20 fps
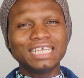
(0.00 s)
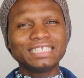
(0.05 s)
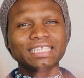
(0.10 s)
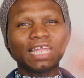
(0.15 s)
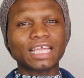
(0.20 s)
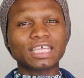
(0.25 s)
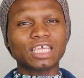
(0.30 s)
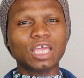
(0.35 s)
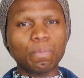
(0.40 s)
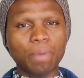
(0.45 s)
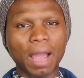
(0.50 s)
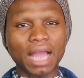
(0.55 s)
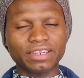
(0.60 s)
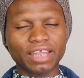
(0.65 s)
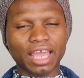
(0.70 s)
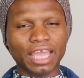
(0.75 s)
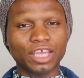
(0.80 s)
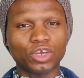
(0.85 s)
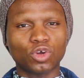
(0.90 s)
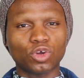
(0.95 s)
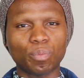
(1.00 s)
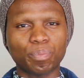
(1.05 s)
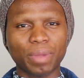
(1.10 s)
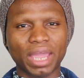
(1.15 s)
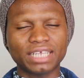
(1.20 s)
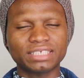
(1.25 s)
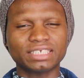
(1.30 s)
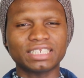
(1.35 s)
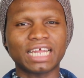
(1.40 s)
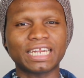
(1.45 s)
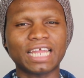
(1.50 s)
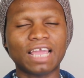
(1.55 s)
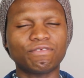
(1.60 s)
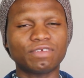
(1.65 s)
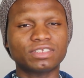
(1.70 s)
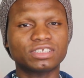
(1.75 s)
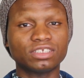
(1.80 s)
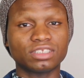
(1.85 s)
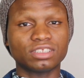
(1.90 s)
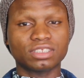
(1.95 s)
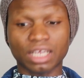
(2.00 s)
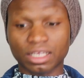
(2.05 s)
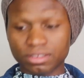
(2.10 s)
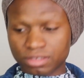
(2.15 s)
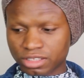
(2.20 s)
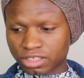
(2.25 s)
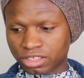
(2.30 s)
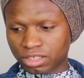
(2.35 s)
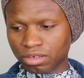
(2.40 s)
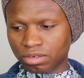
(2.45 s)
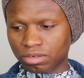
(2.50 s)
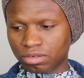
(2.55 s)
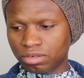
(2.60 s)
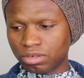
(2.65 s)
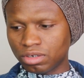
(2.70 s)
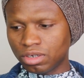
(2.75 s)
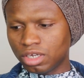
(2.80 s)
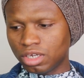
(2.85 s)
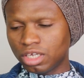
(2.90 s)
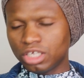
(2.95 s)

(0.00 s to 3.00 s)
then keep her there incubating and everything then still